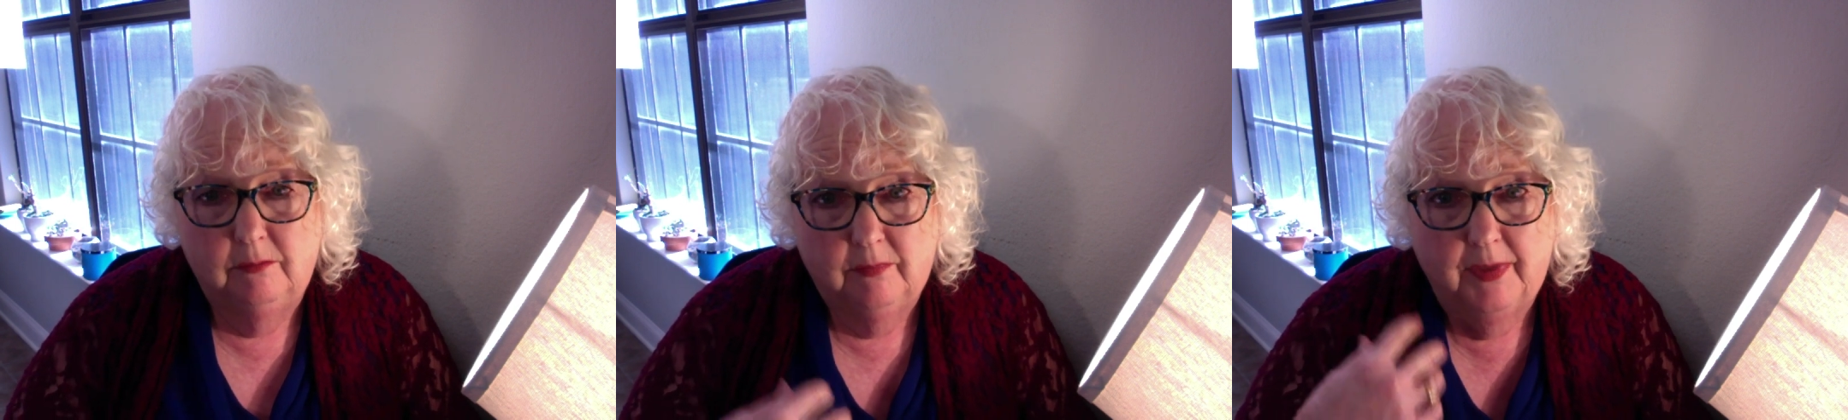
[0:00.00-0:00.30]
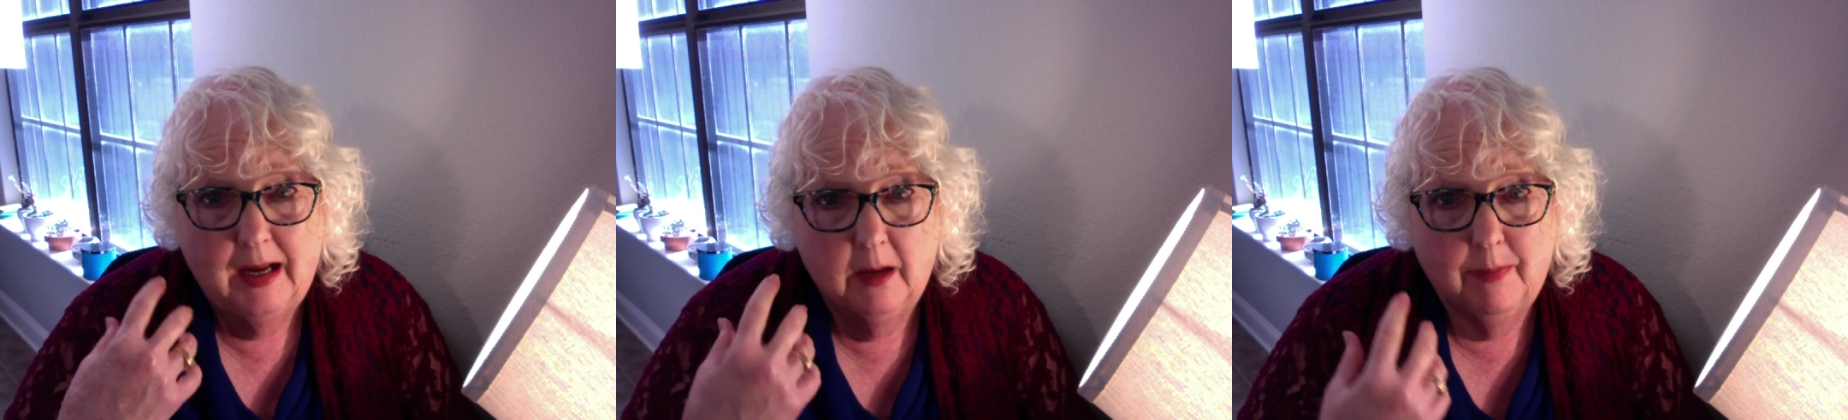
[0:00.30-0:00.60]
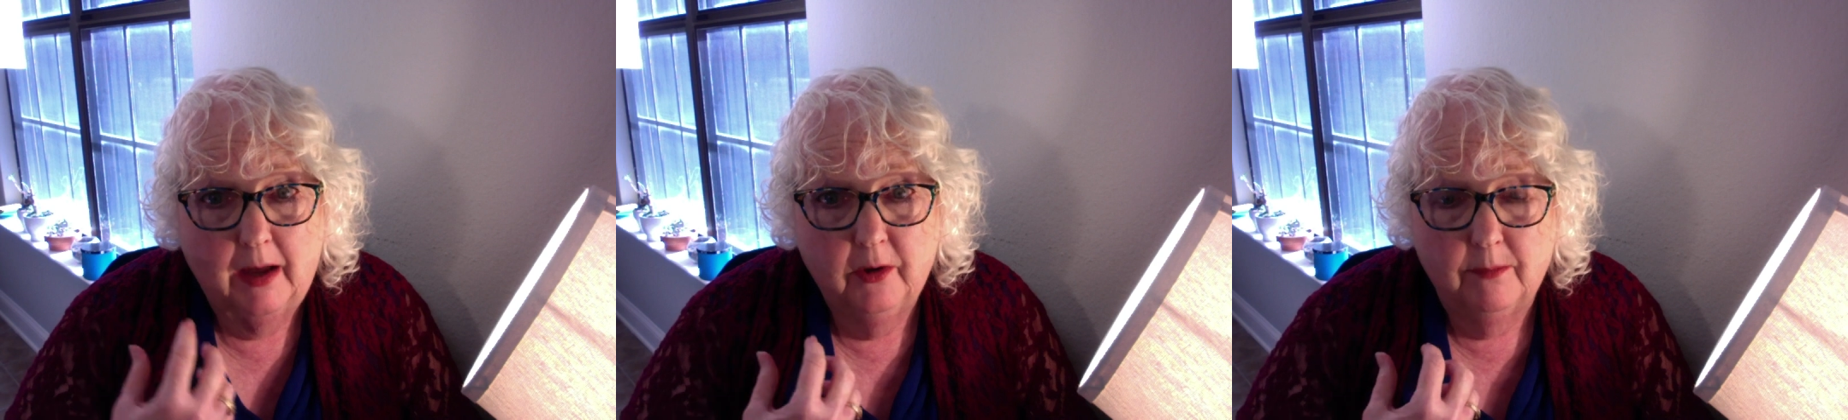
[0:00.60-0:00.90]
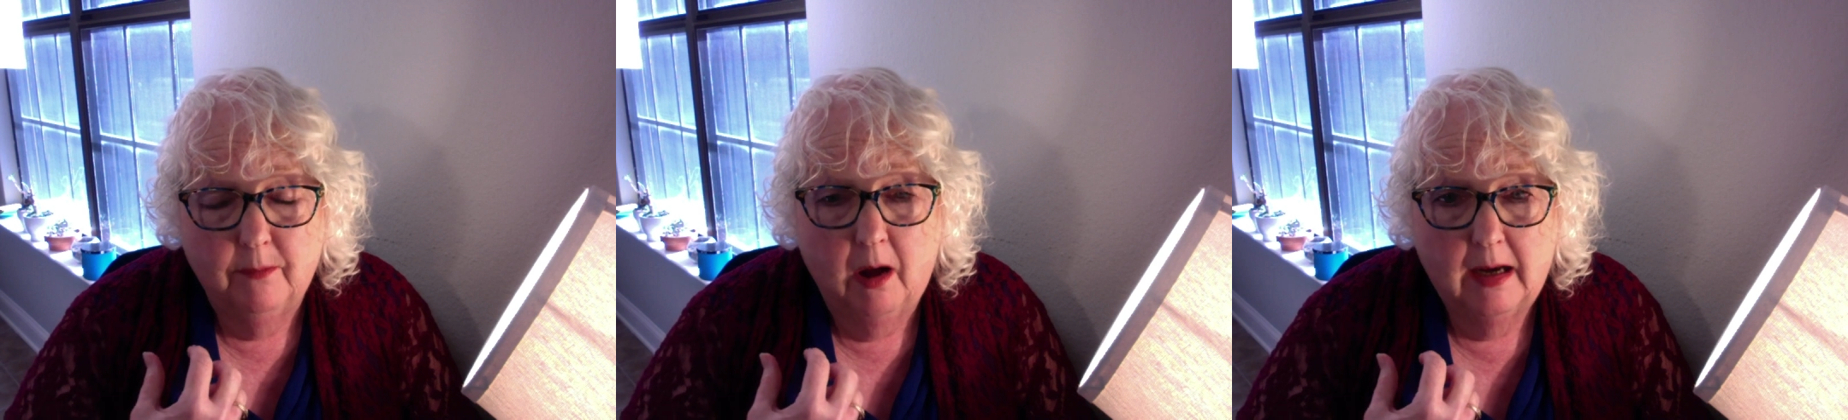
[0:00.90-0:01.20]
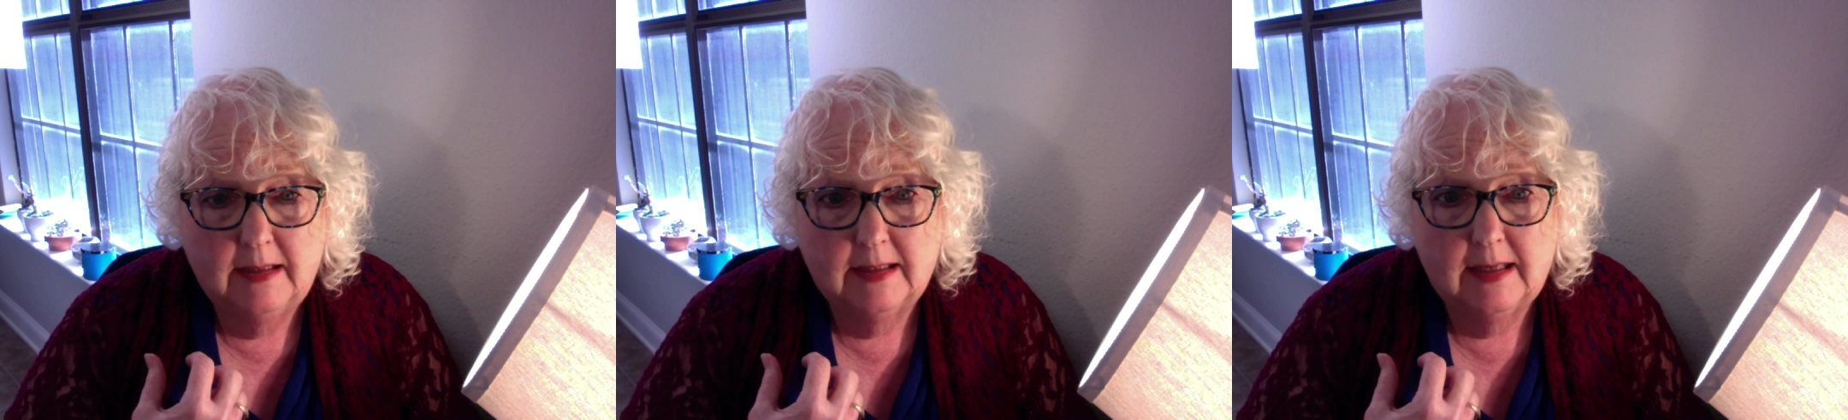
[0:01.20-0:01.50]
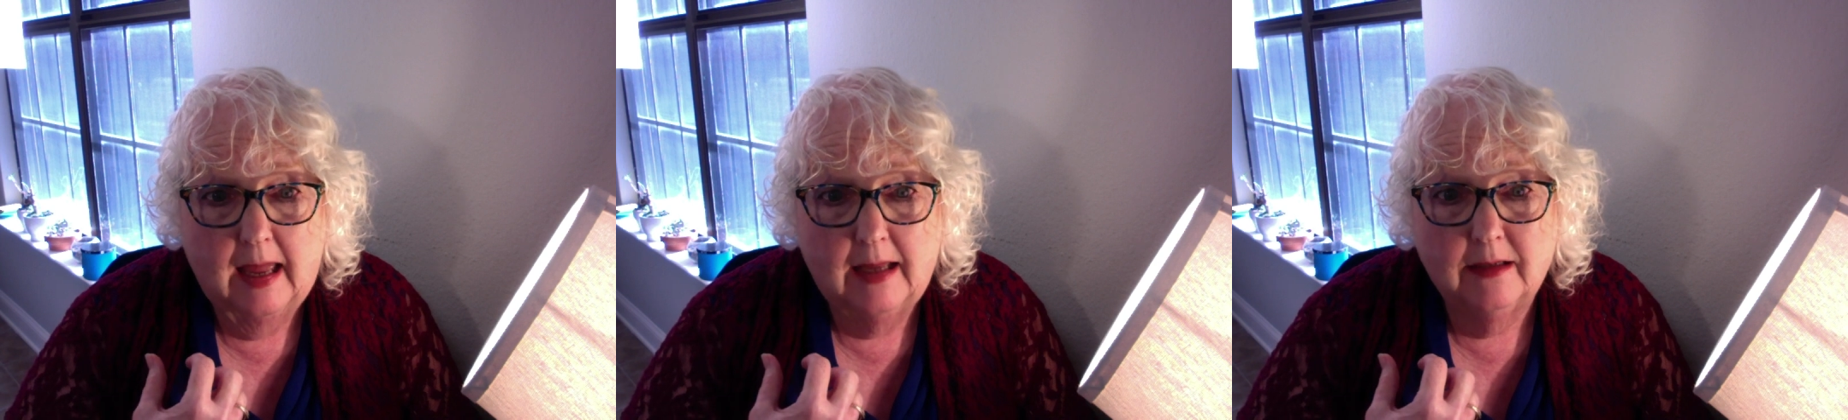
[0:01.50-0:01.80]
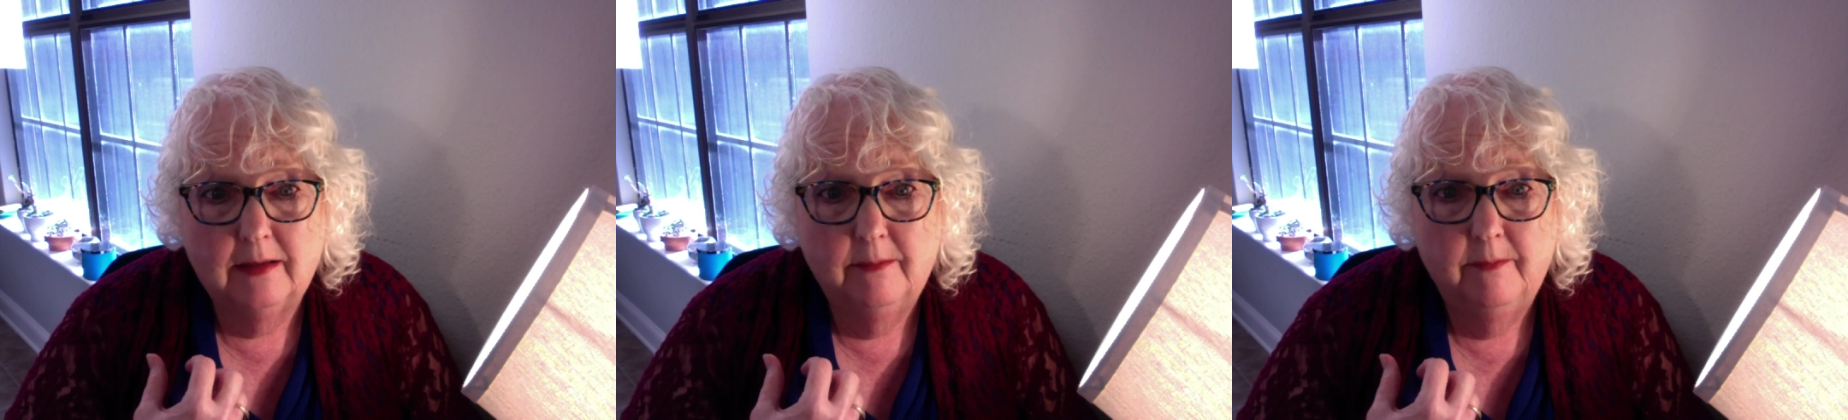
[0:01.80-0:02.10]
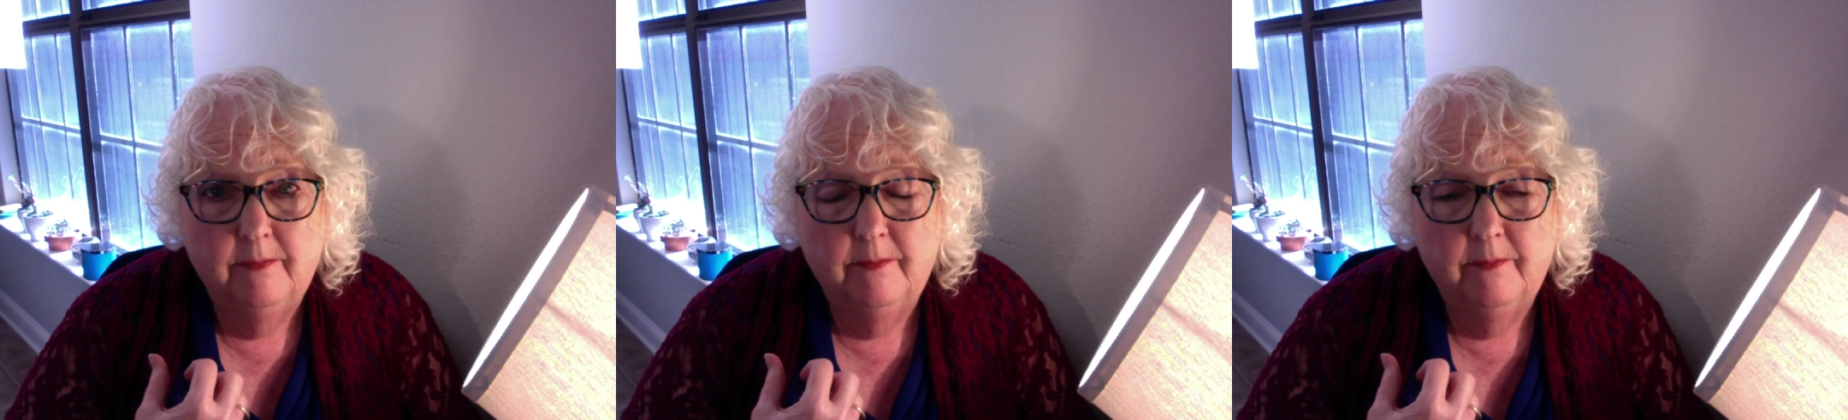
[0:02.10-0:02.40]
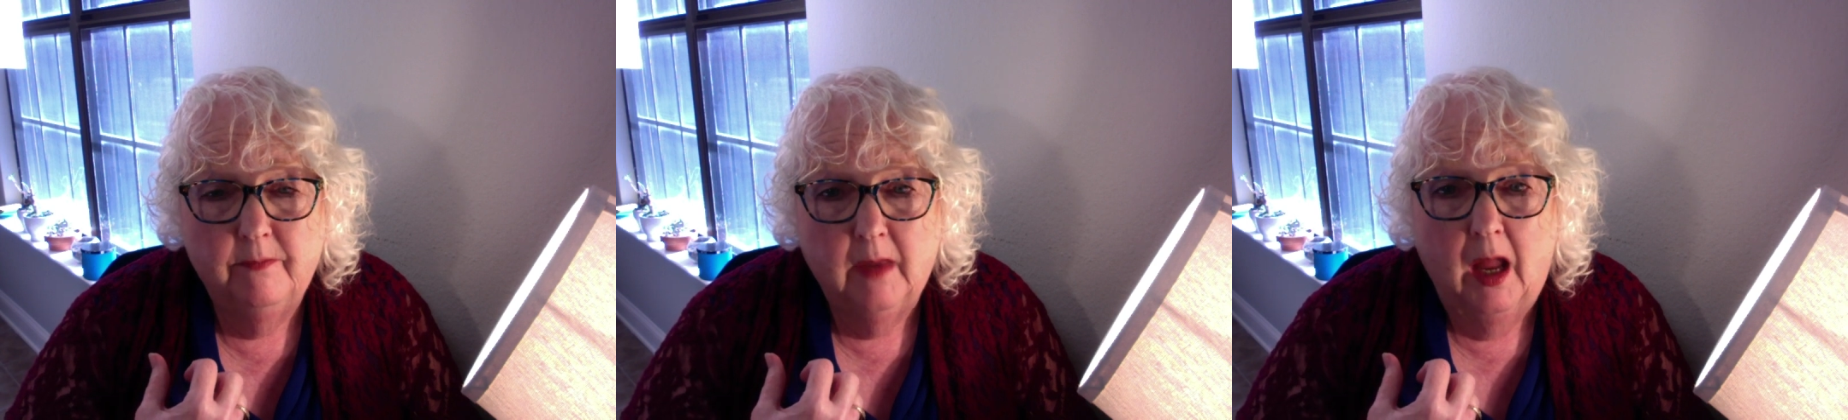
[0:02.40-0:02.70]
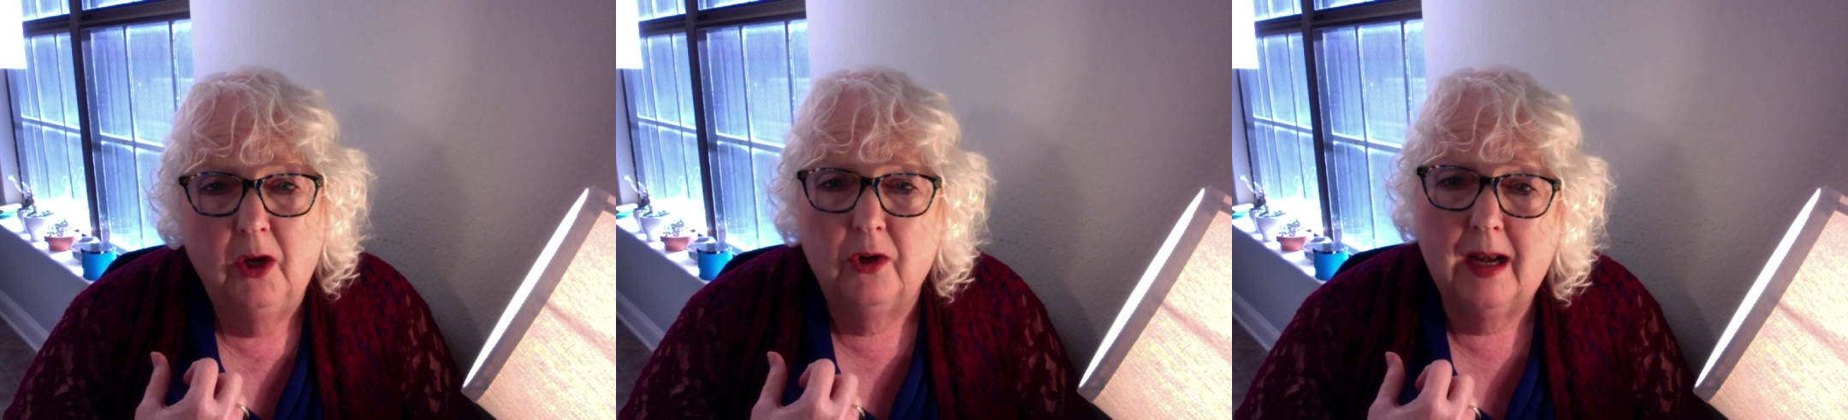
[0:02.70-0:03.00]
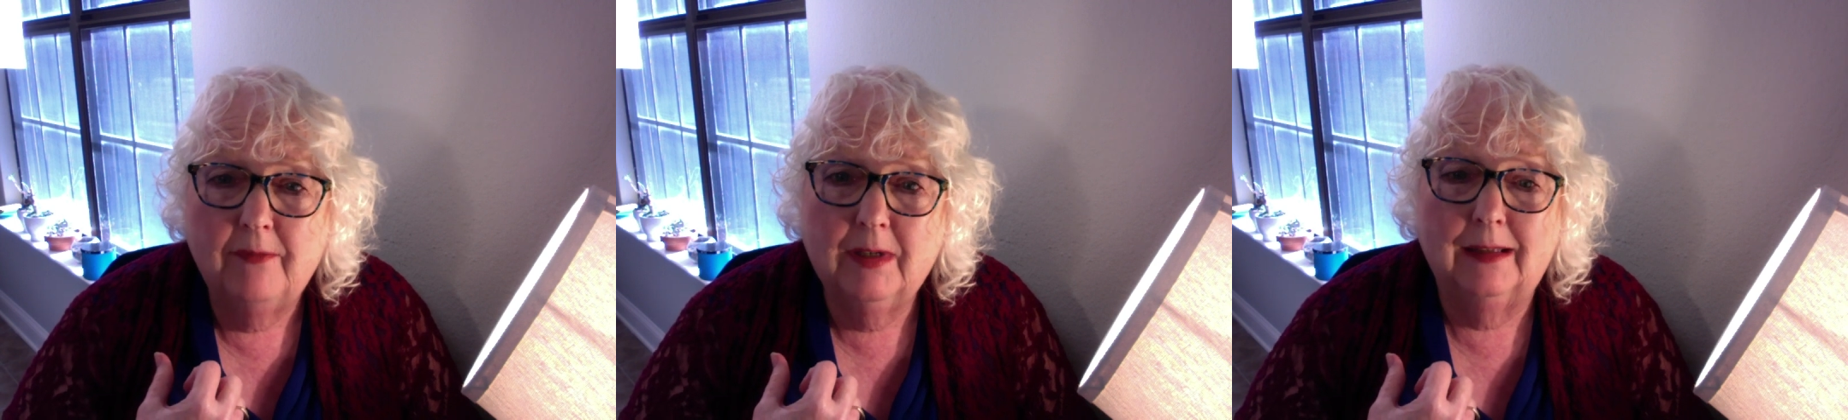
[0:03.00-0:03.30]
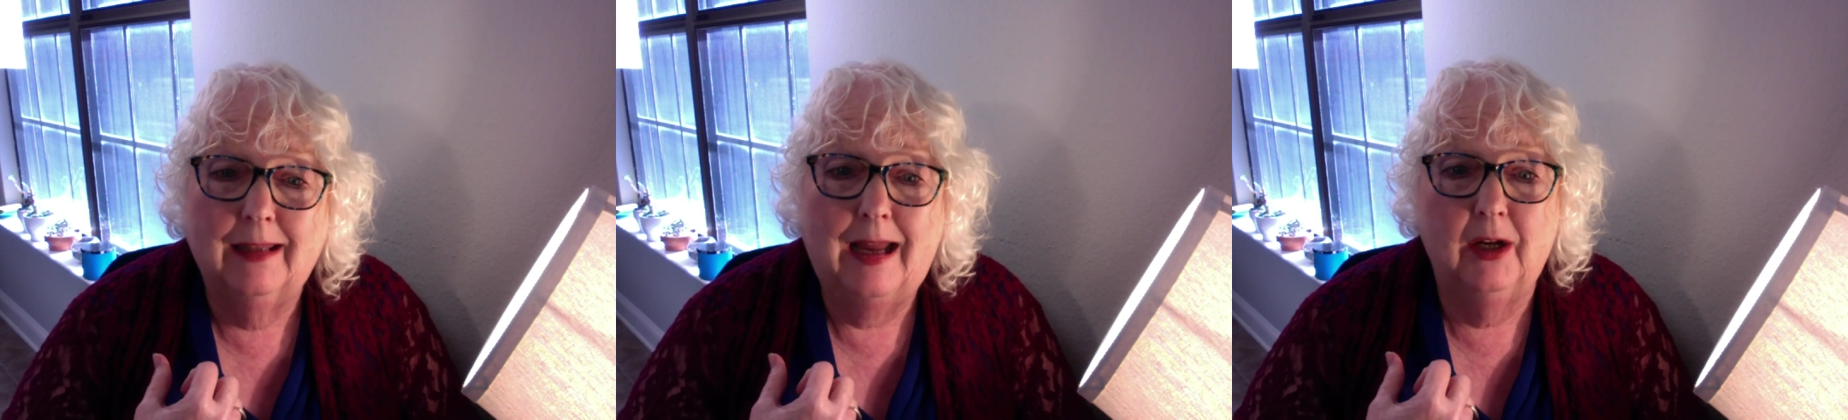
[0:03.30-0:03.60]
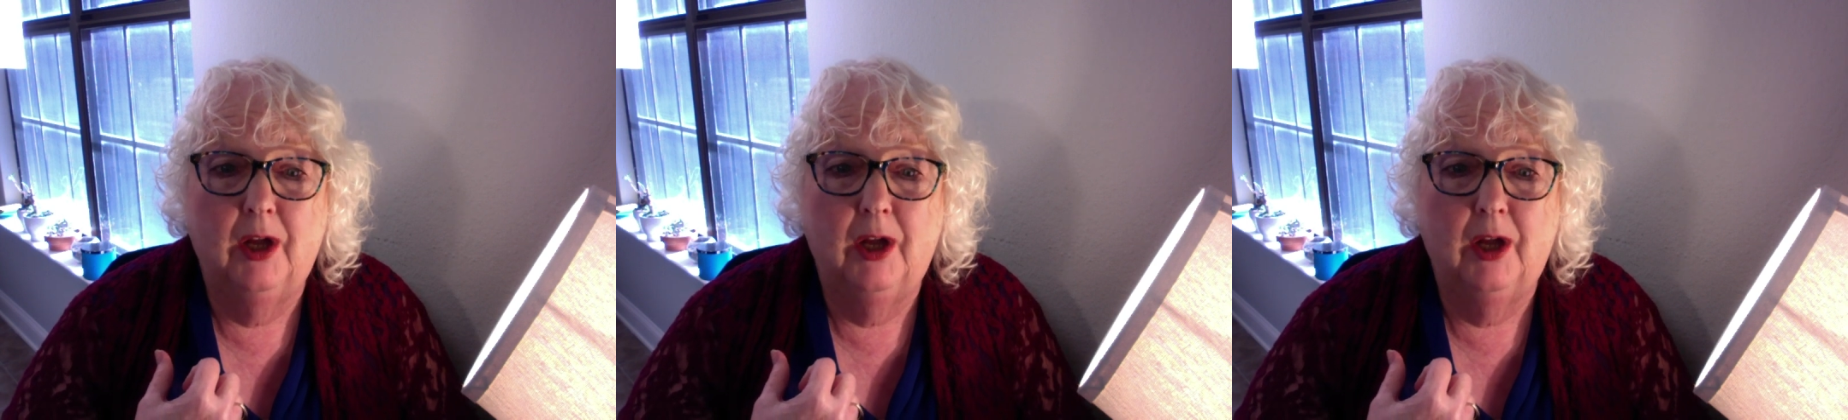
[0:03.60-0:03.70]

think about your mindset. You're going to have to let